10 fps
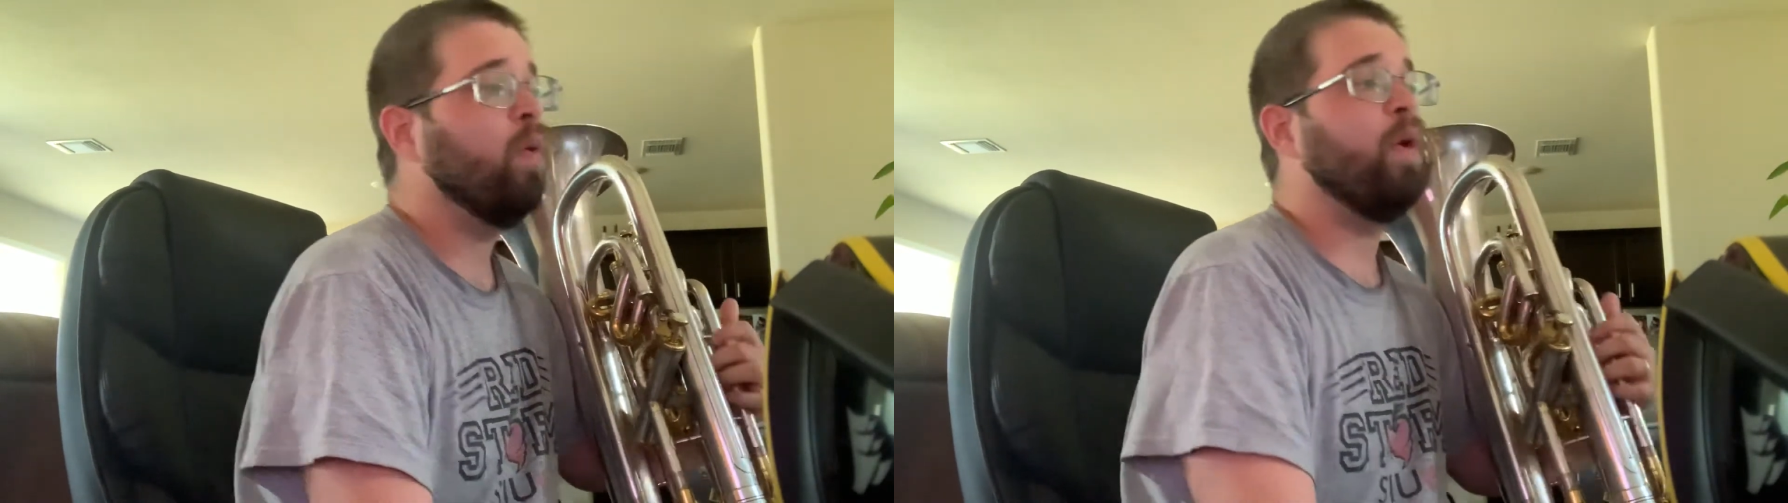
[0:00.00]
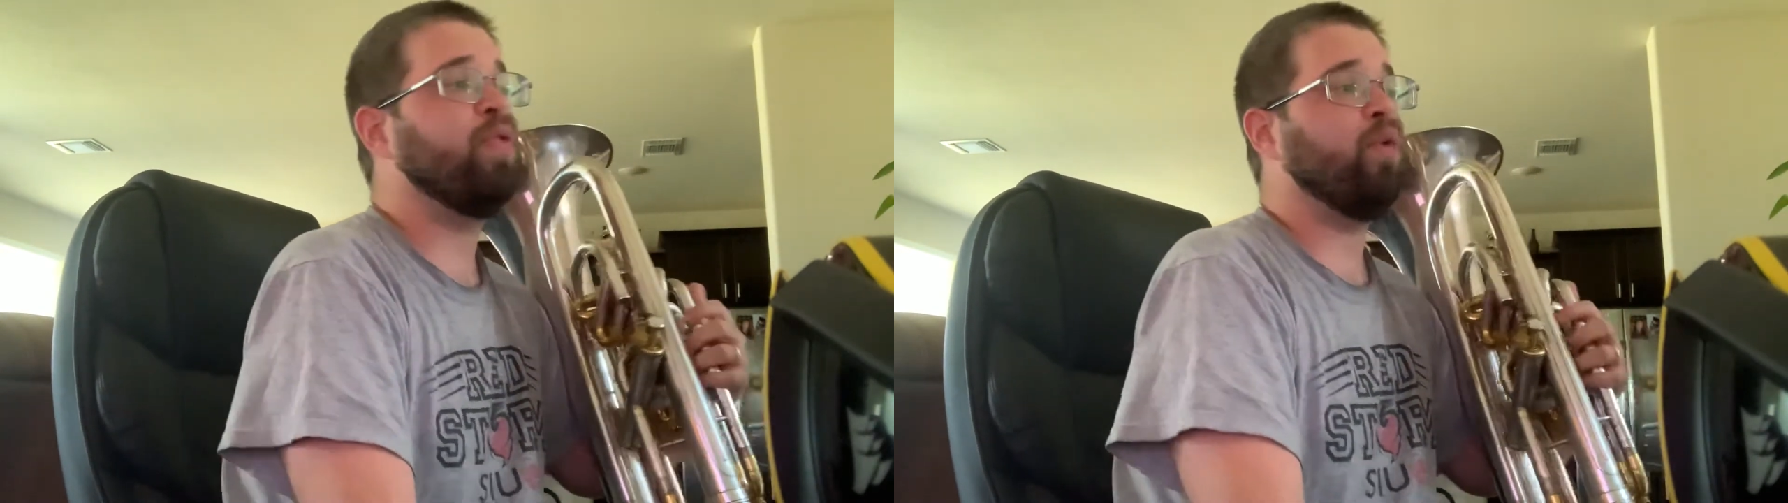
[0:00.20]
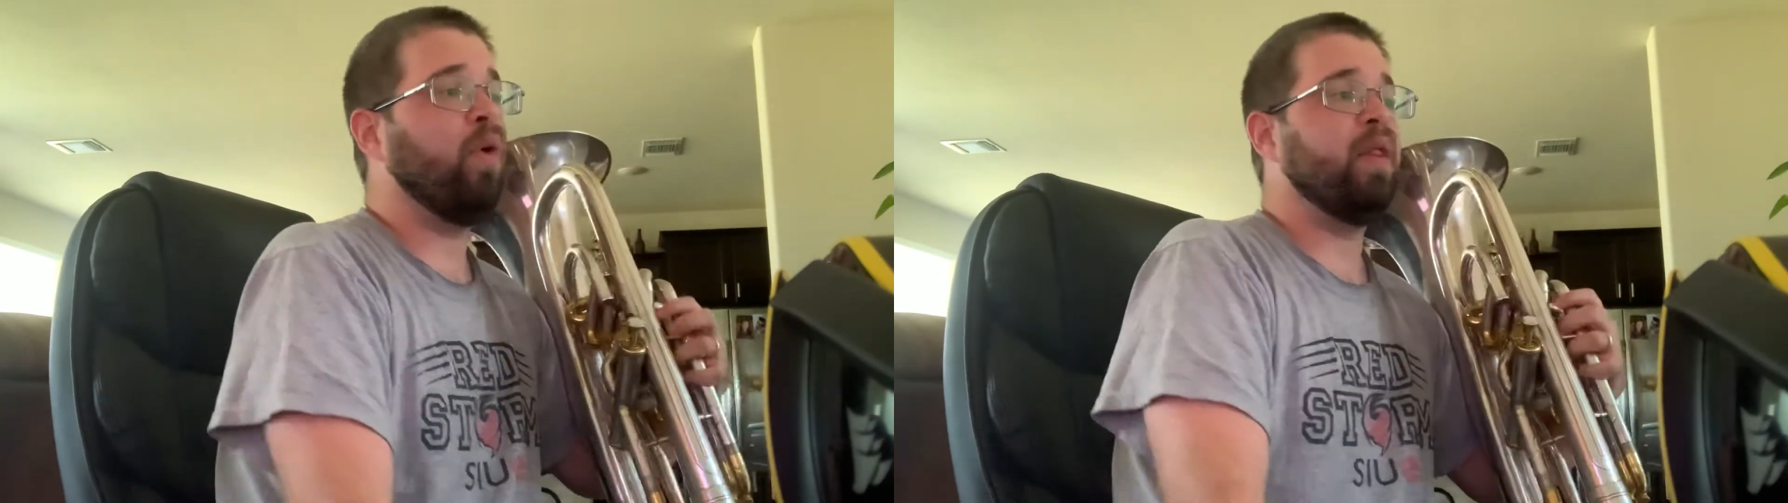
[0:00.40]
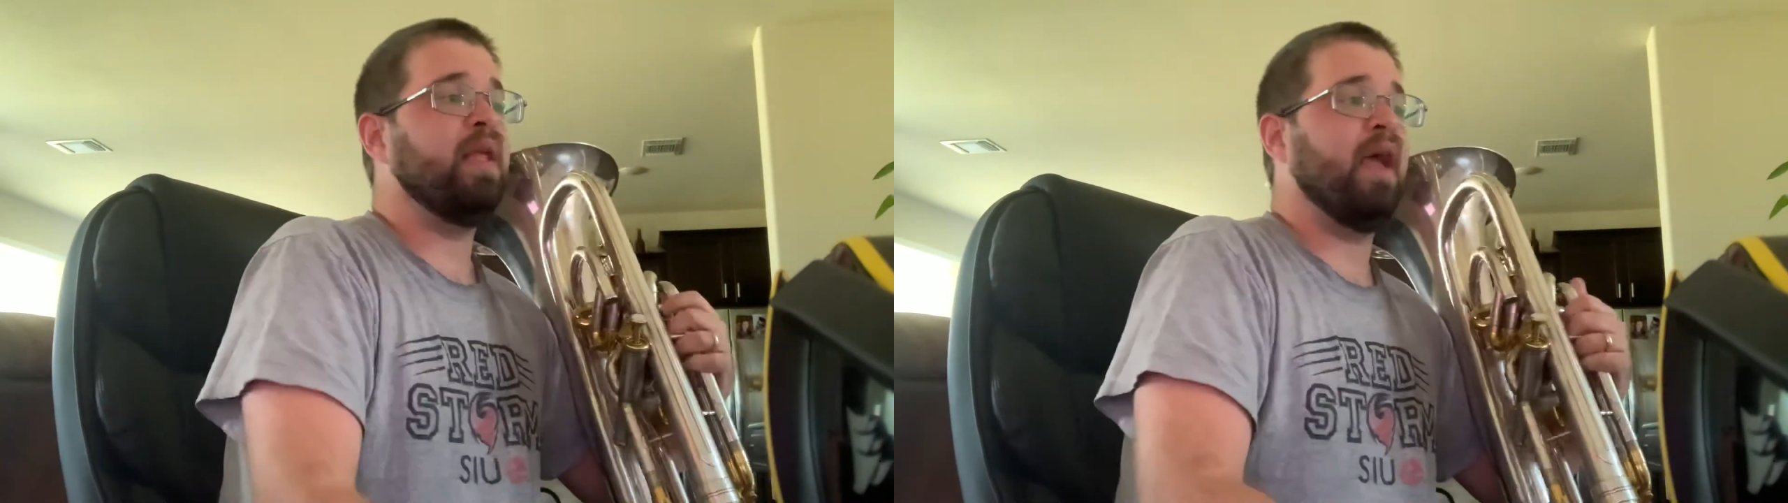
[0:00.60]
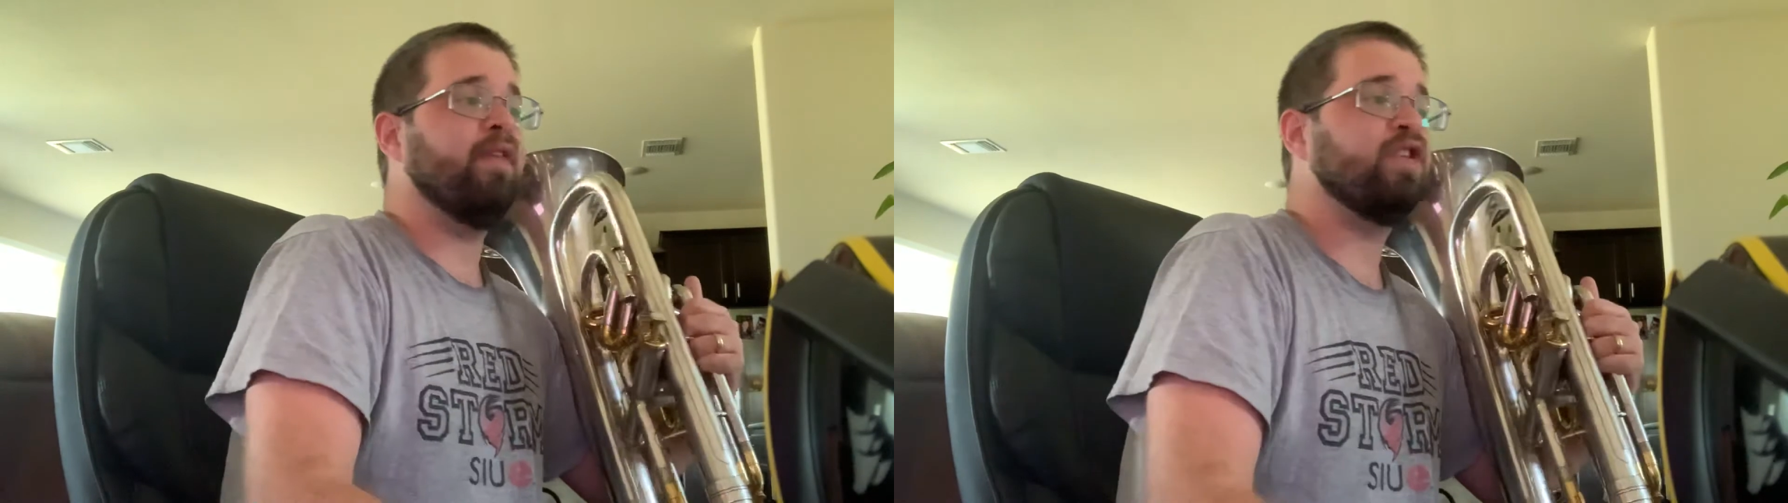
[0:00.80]
we throw in
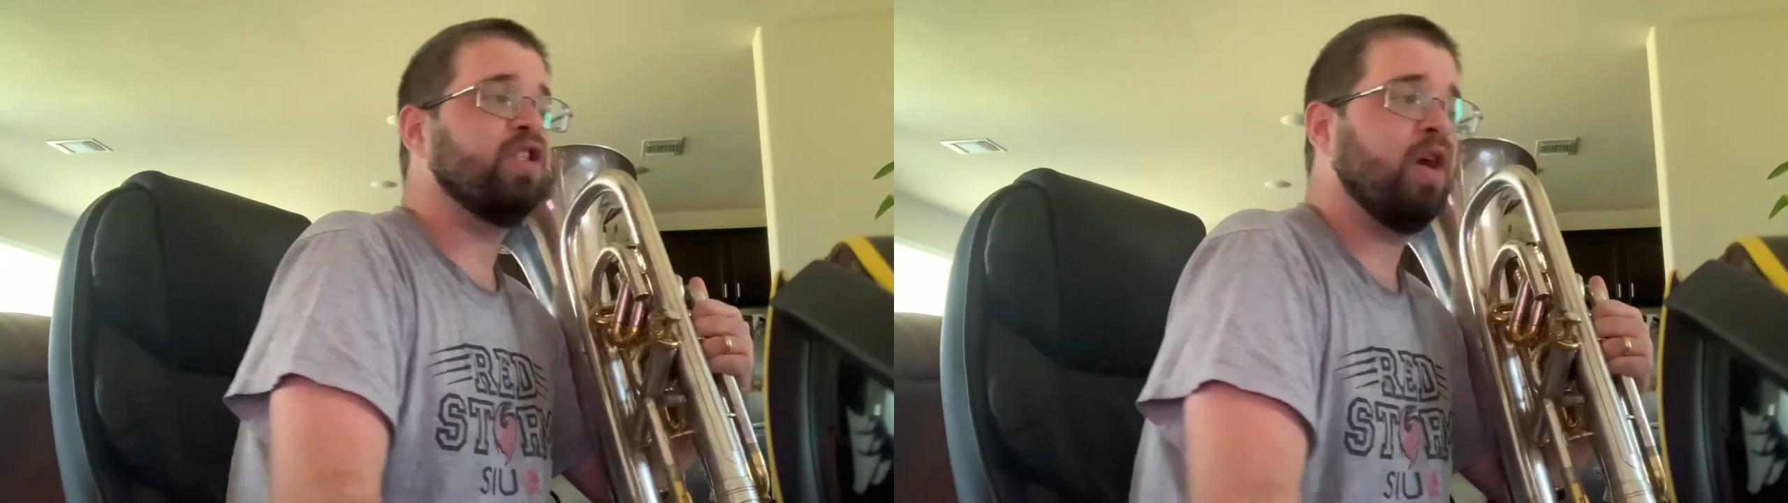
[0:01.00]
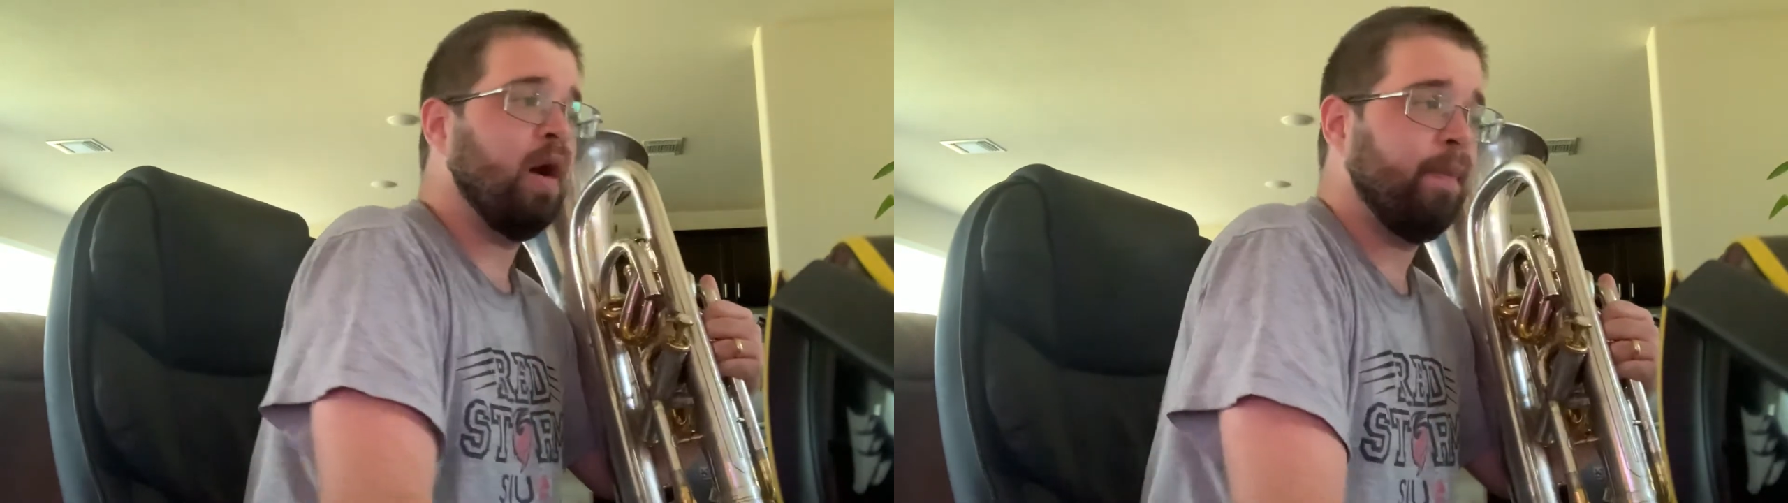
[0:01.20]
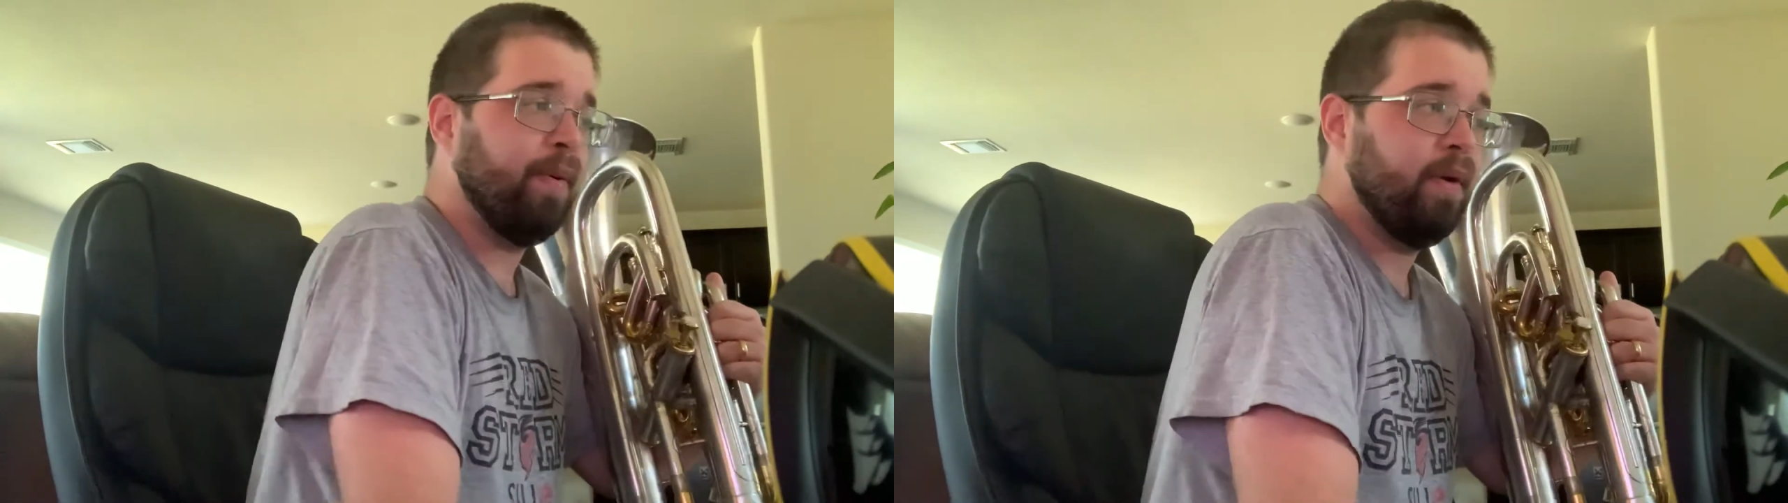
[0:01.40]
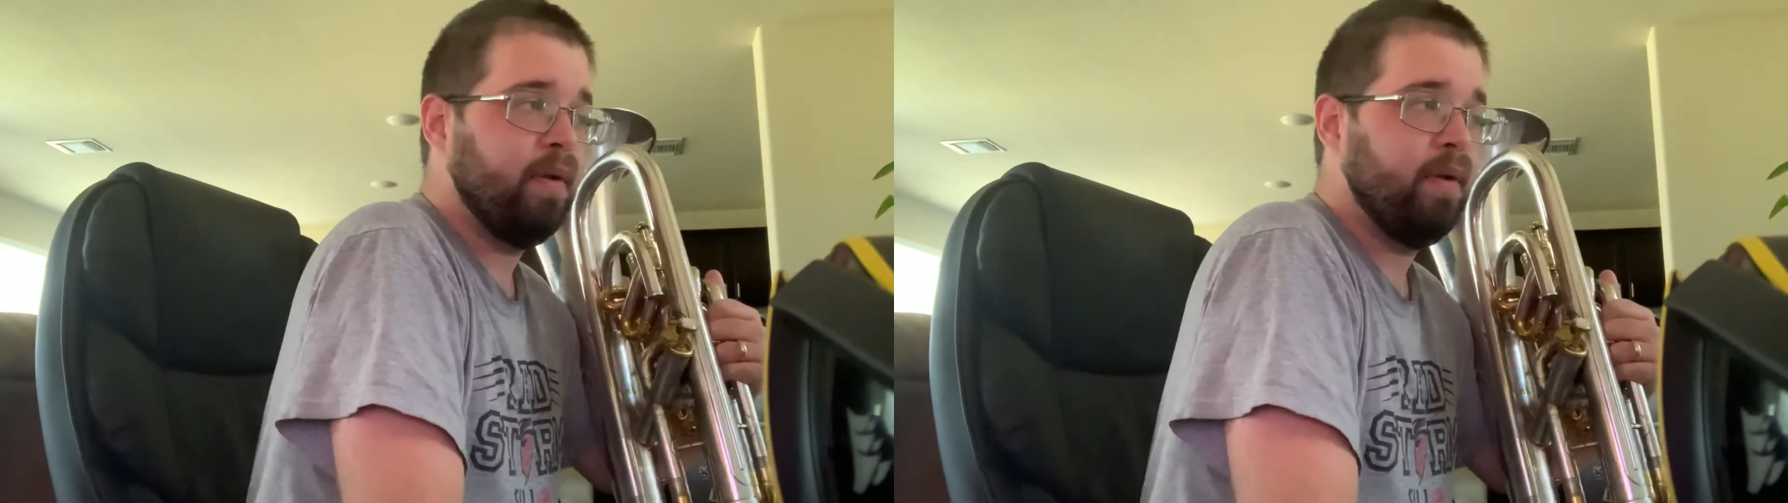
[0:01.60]
the F sharp.